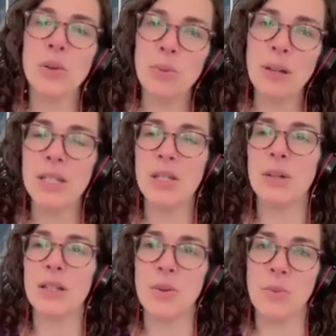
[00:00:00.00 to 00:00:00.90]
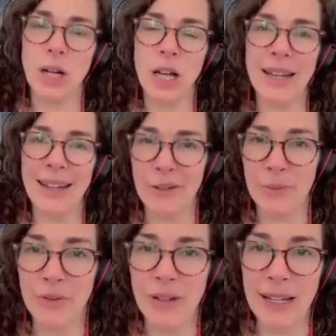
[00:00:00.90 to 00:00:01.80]
redo it, to work on it and
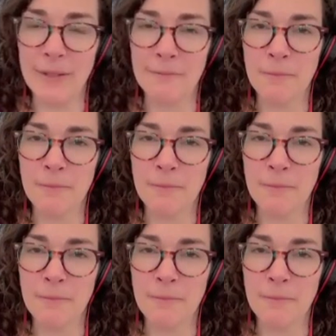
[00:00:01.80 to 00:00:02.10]
refine it.